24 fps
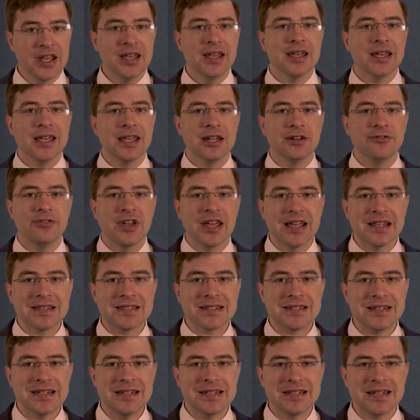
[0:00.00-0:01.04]

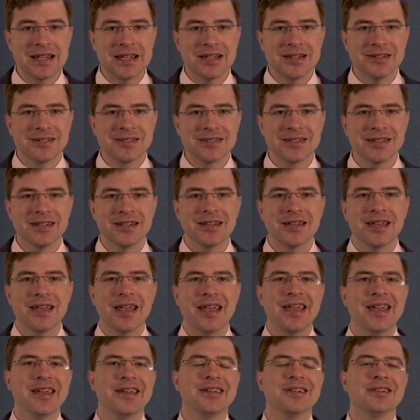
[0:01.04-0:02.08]
advanced details,
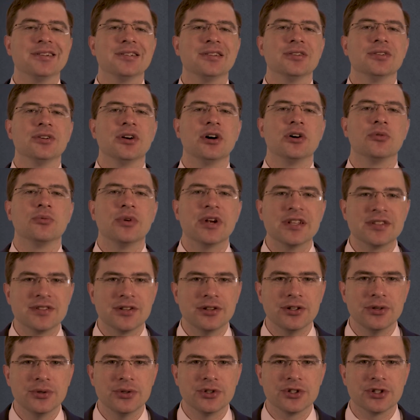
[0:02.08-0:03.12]
and a
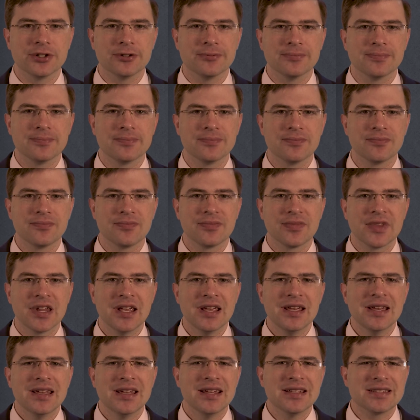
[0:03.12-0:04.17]
resolution.
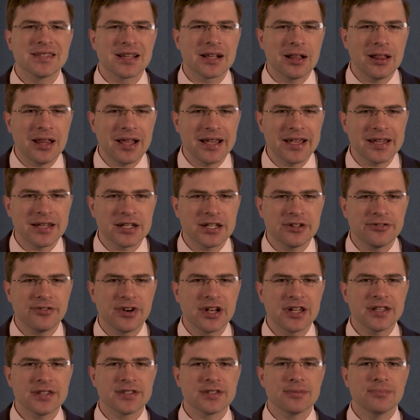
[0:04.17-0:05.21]
Is a client
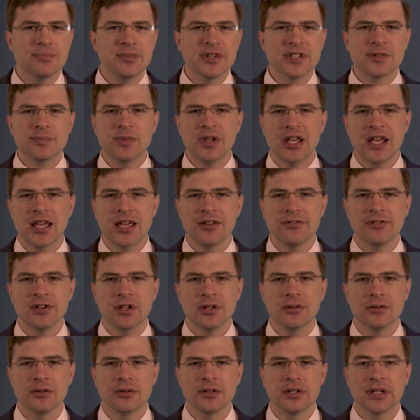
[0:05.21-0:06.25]
device
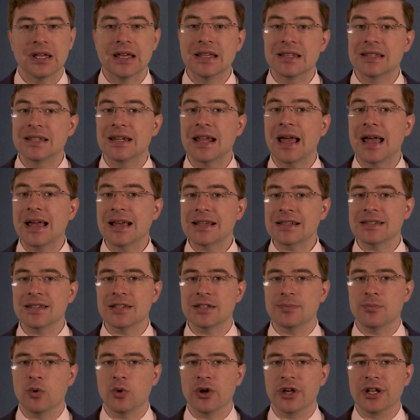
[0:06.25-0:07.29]
misbehaving? Is an
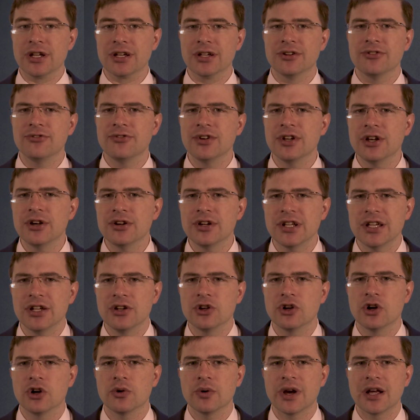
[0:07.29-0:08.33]
access point configured
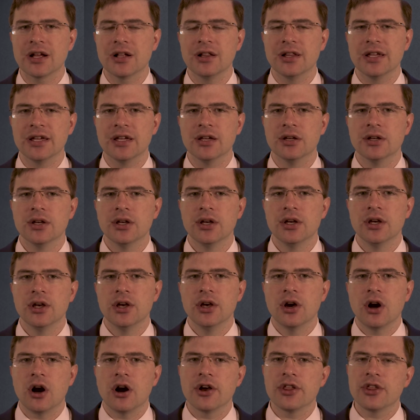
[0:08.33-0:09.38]
incorrectly?
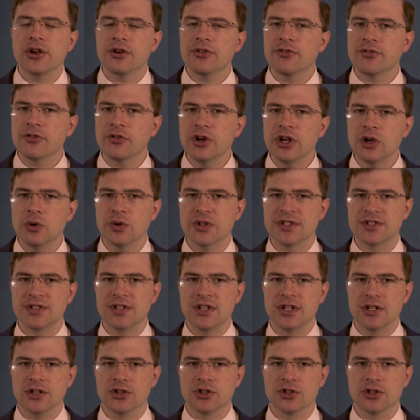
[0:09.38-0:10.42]
Are there
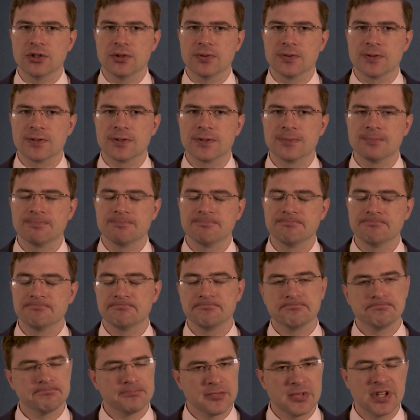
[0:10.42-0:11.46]
frequency issues?
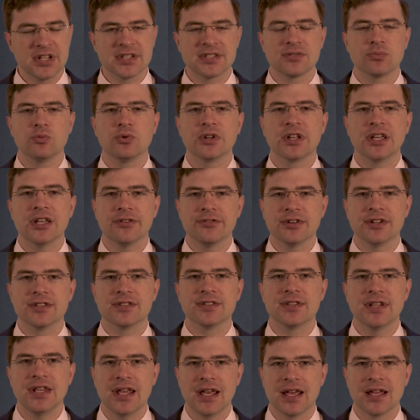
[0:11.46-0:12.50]
This will give
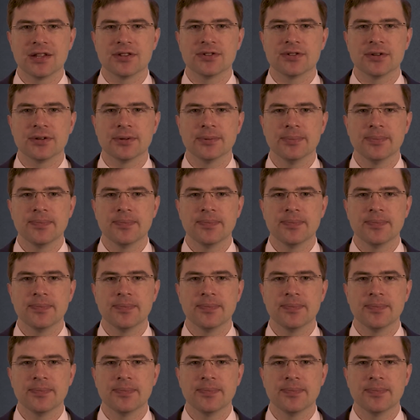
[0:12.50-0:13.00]
us the answer.